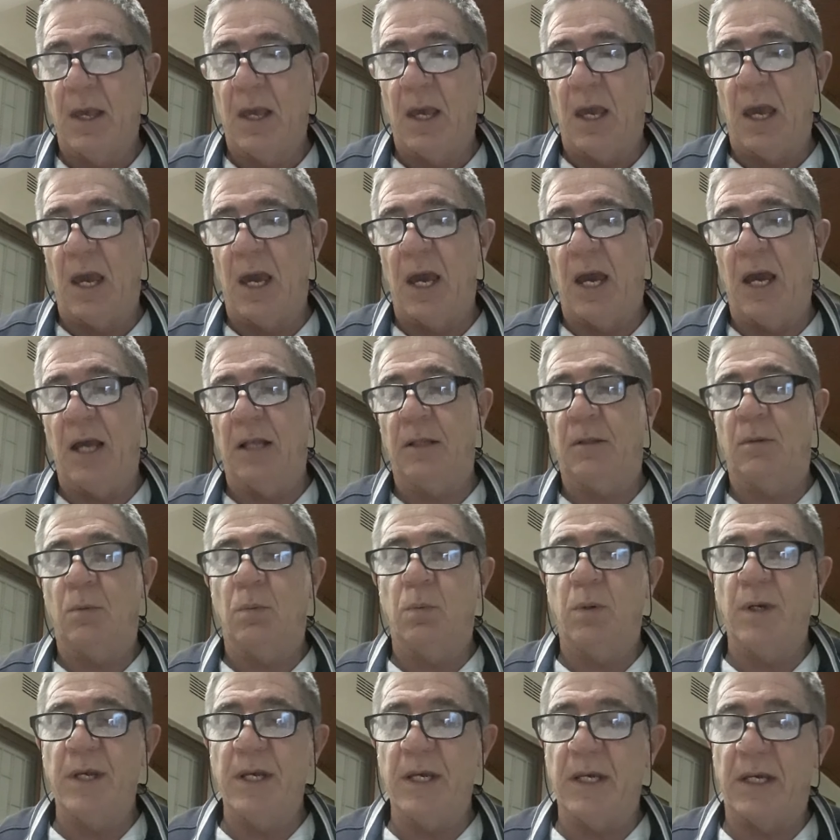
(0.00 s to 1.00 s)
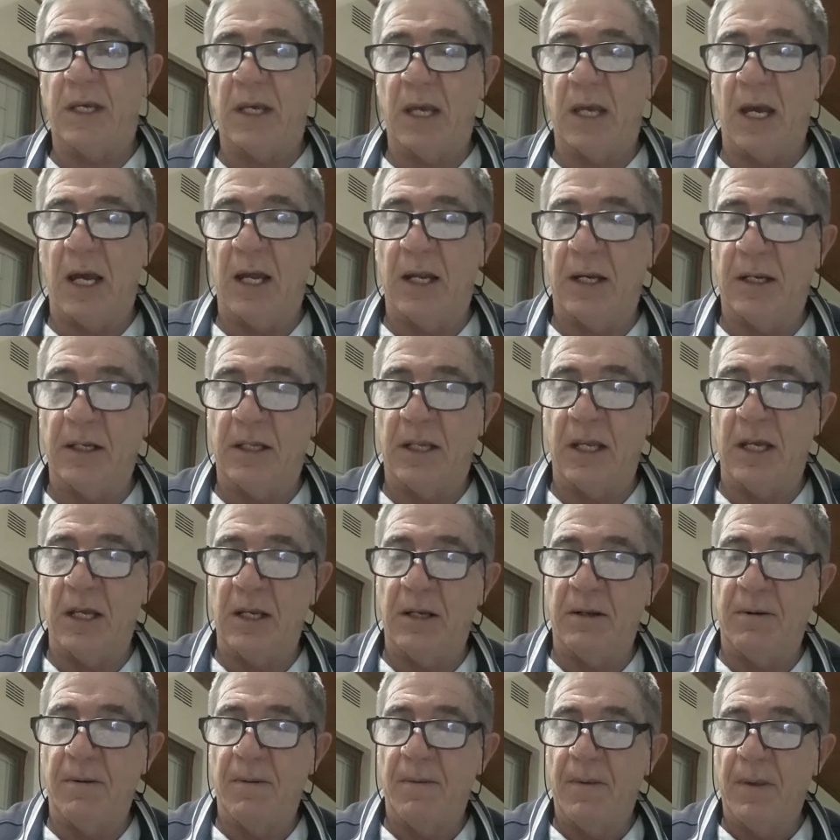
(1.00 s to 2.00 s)
And we can then,
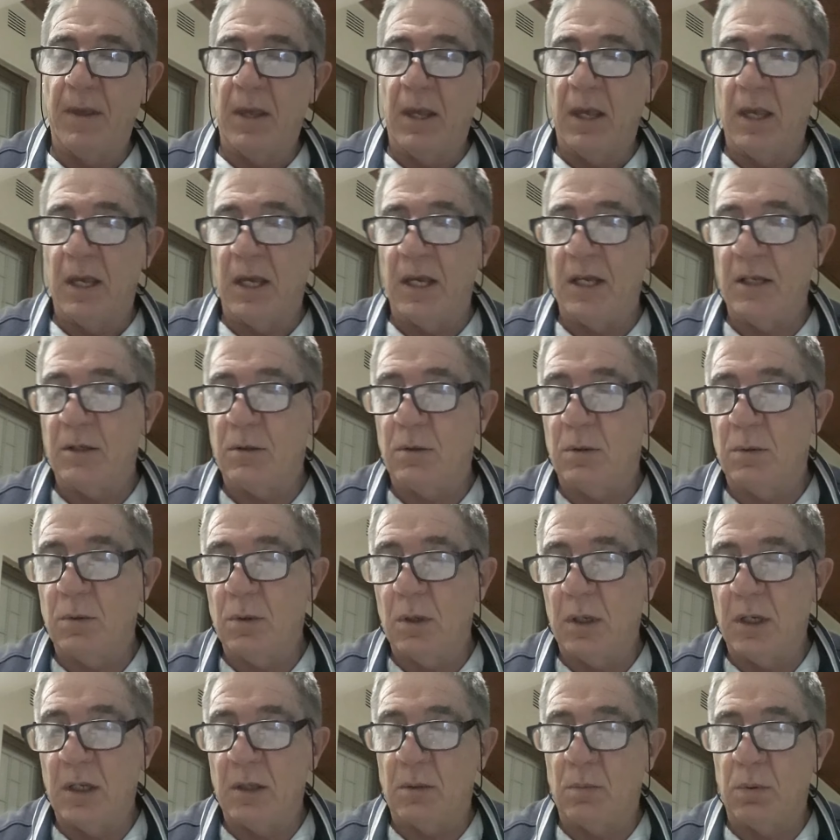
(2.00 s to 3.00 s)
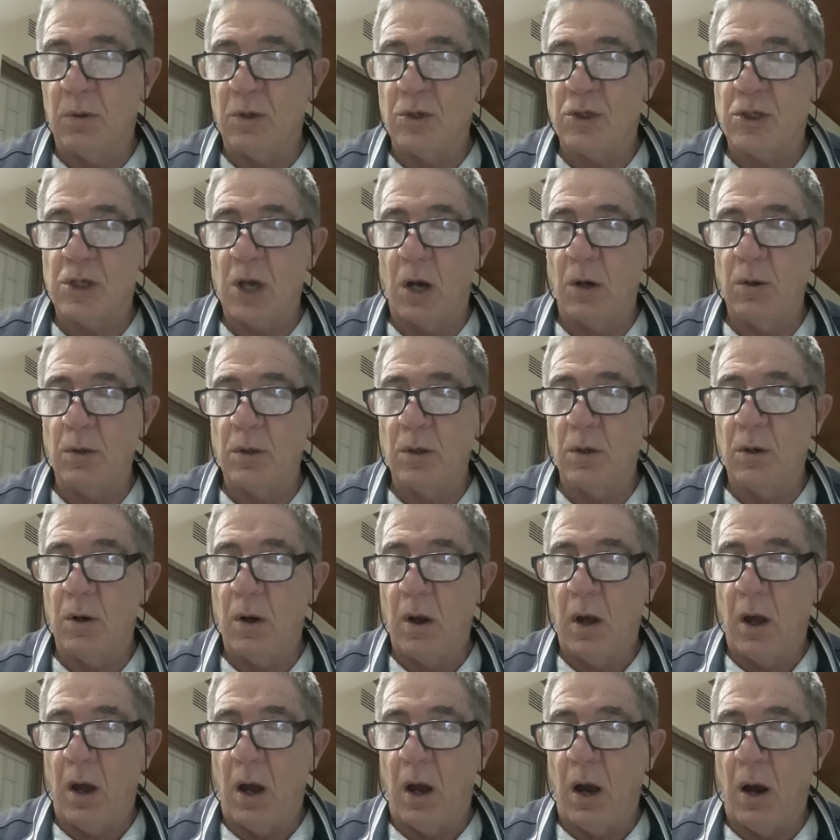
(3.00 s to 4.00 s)
it will show you
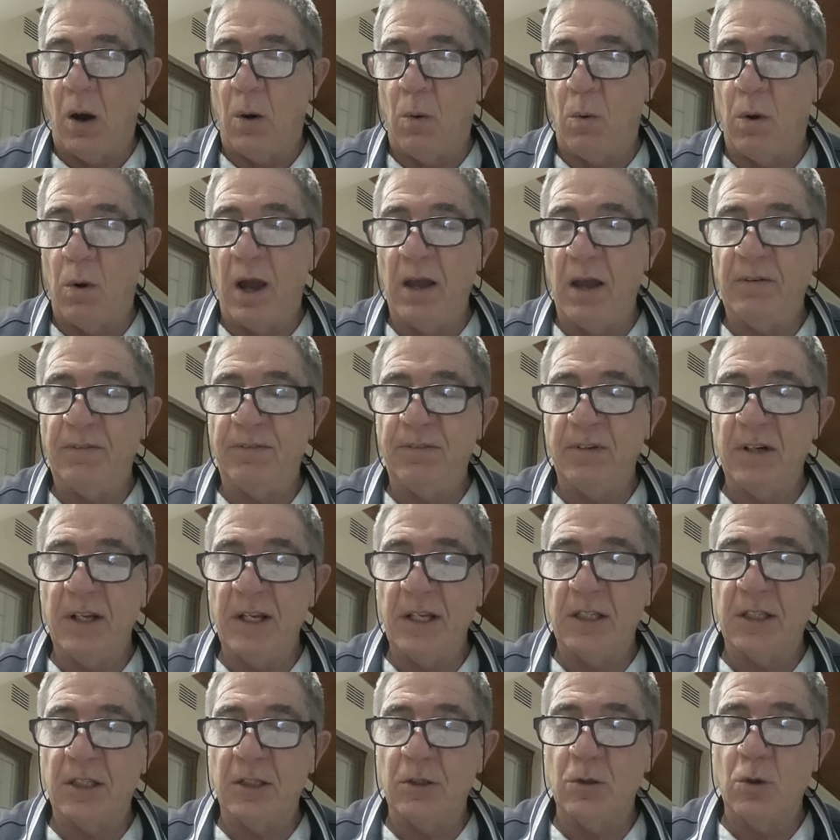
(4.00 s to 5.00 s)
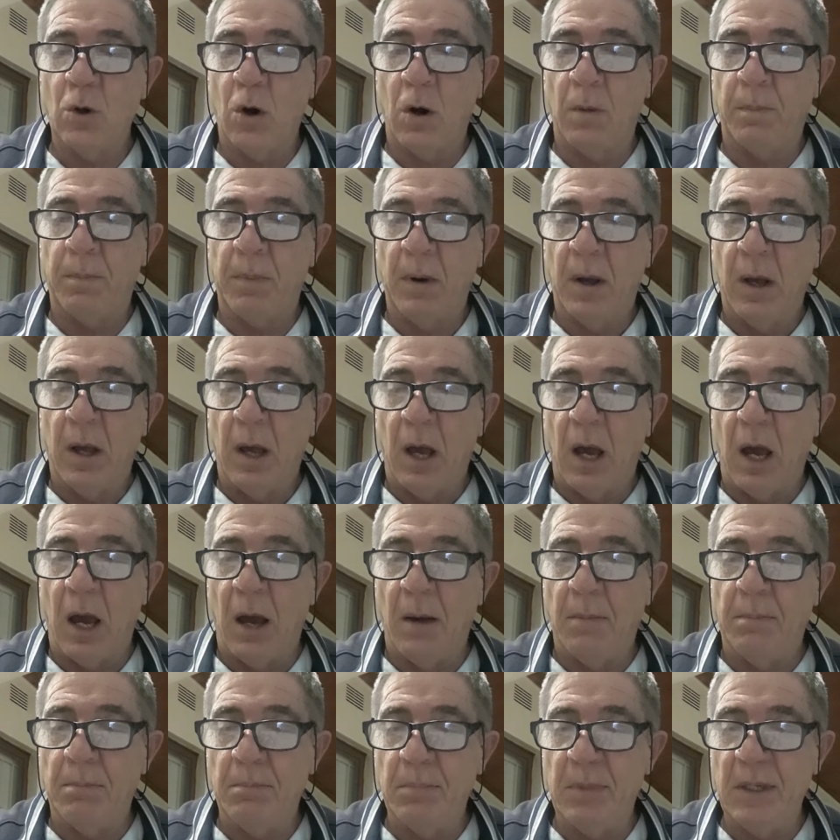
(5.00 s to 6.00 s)
a wavelength knob, a
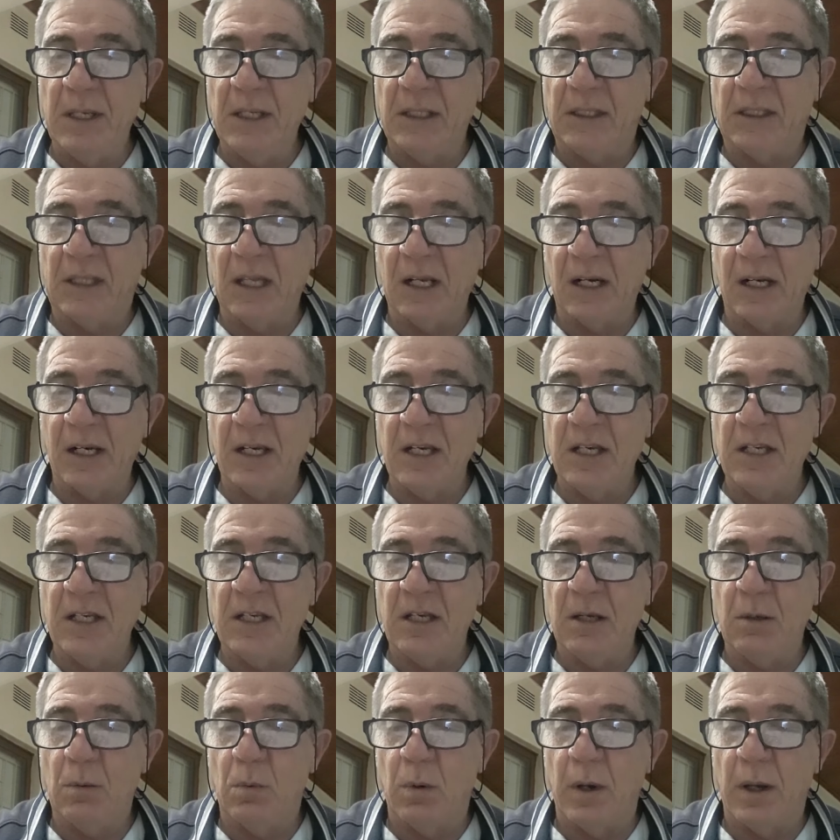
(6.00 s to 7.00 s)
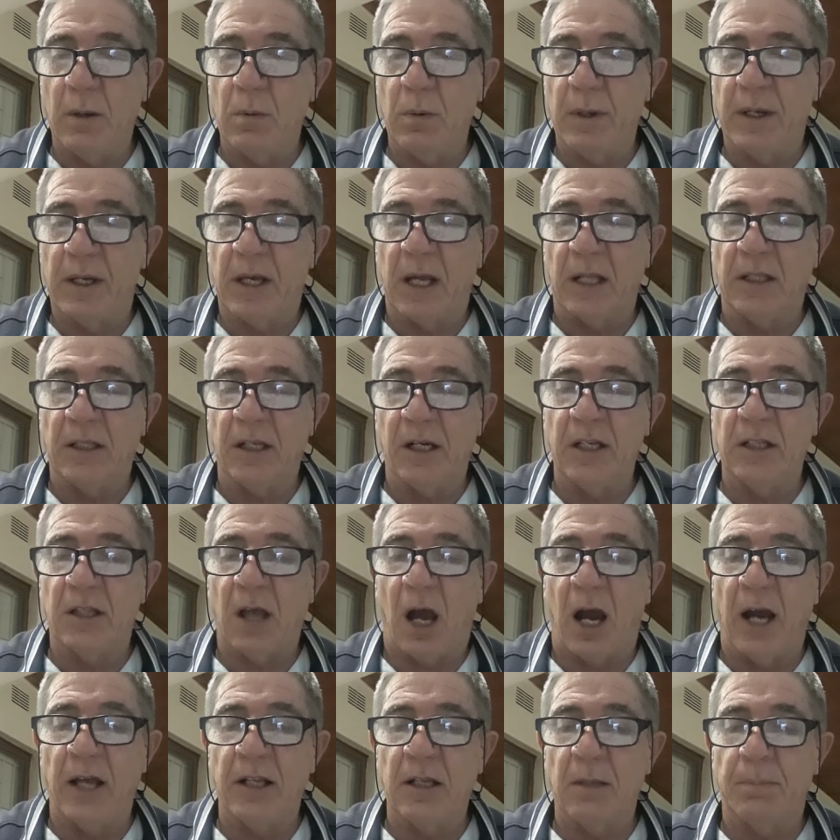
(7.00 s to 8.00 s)
meter reading where we can read
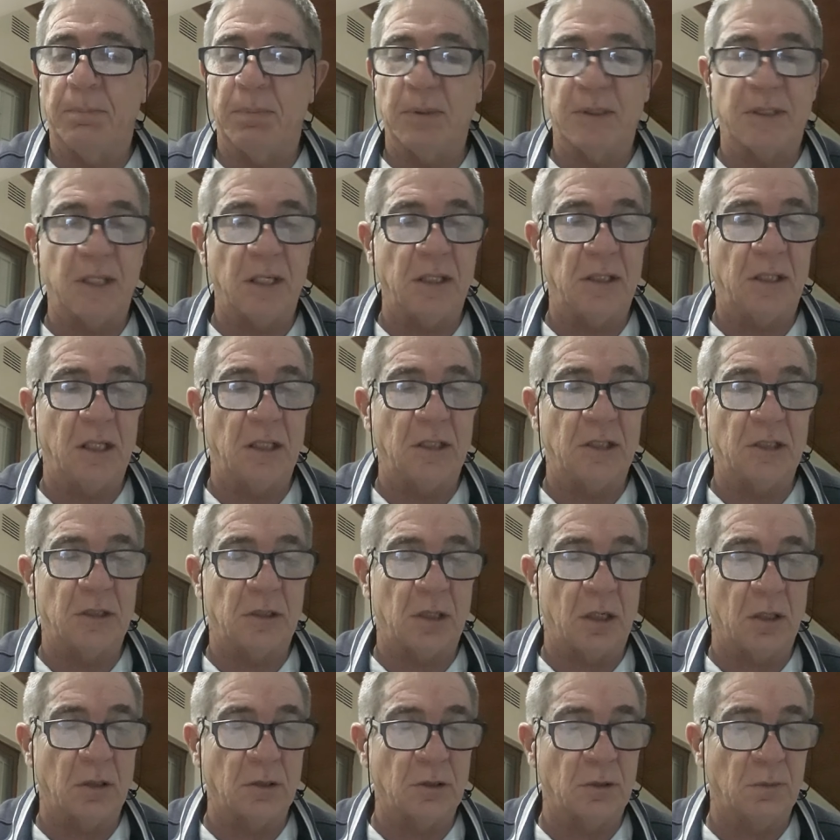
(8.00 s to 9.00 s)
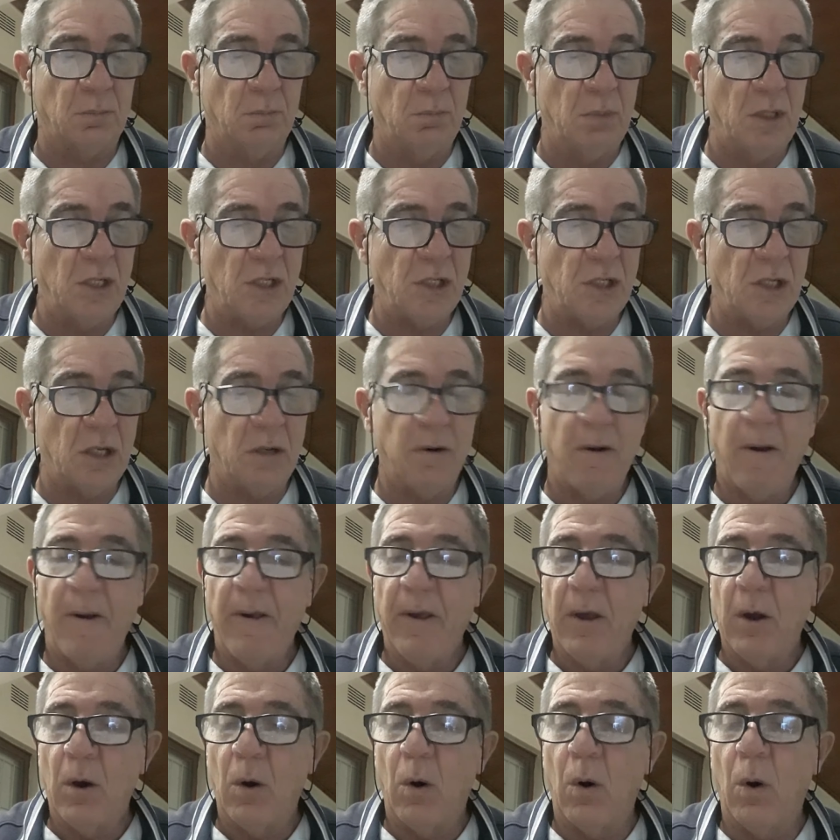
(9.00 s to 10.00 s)
either percentage transmission
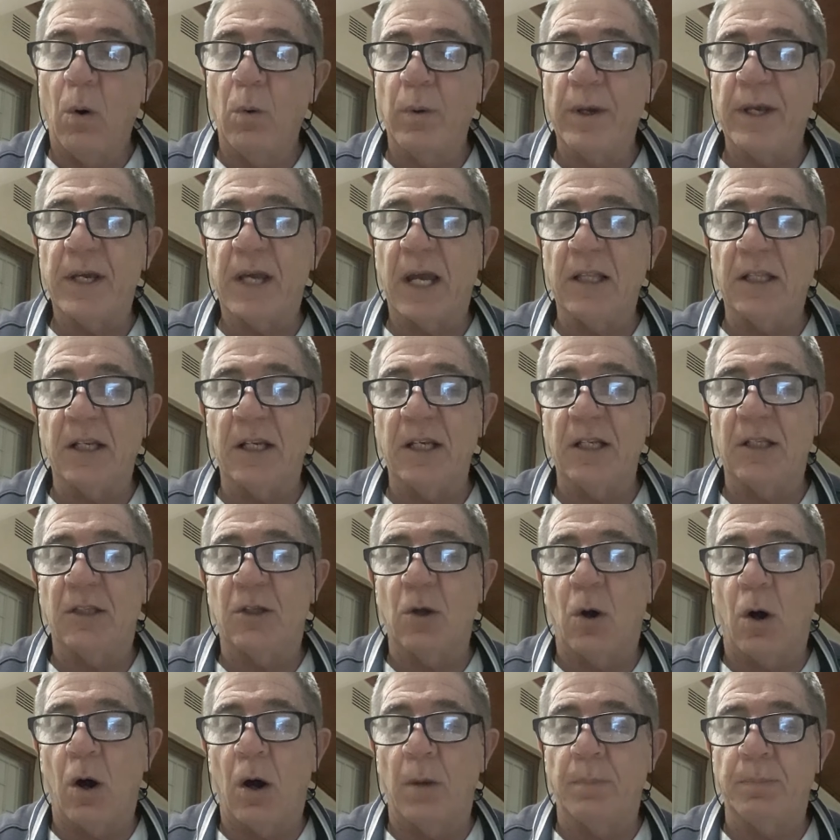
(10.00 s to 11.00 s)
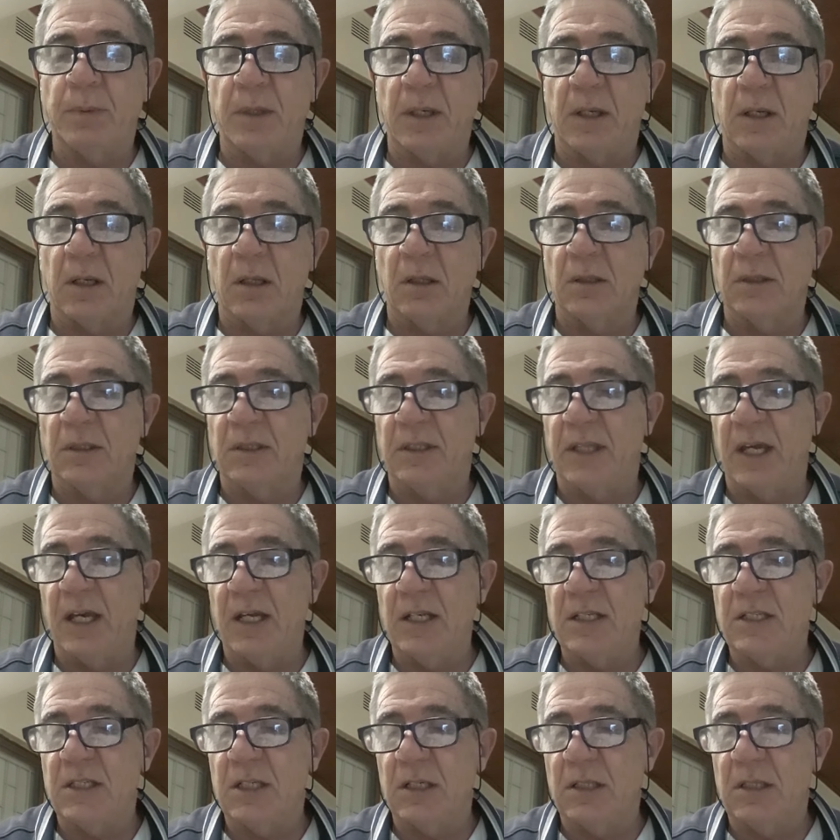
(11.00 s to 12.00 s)
or we can read the optical
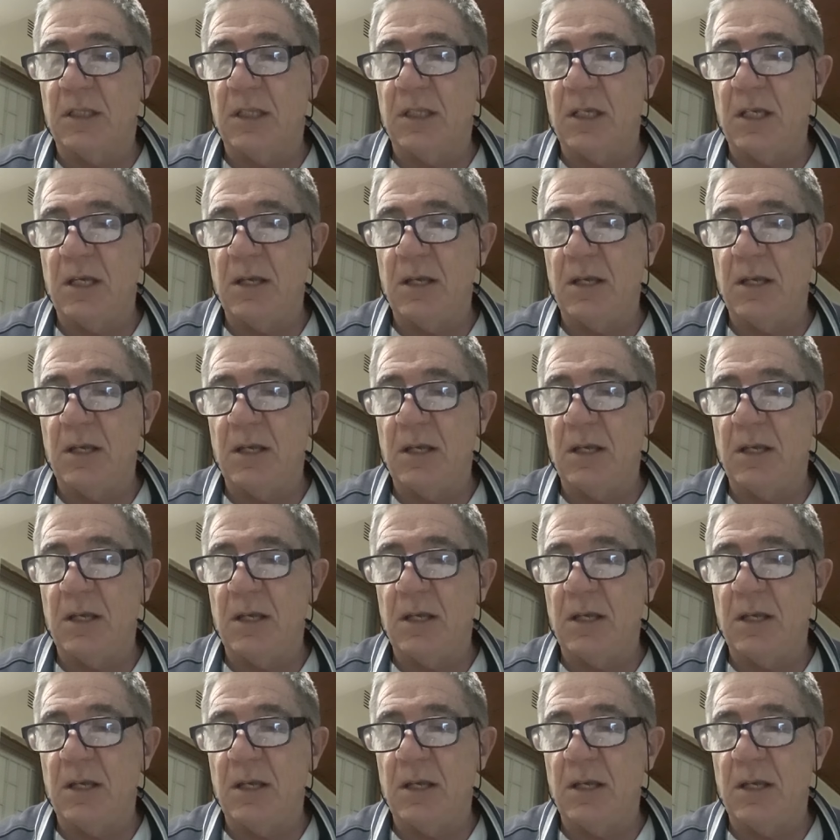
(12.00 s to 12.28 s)
density.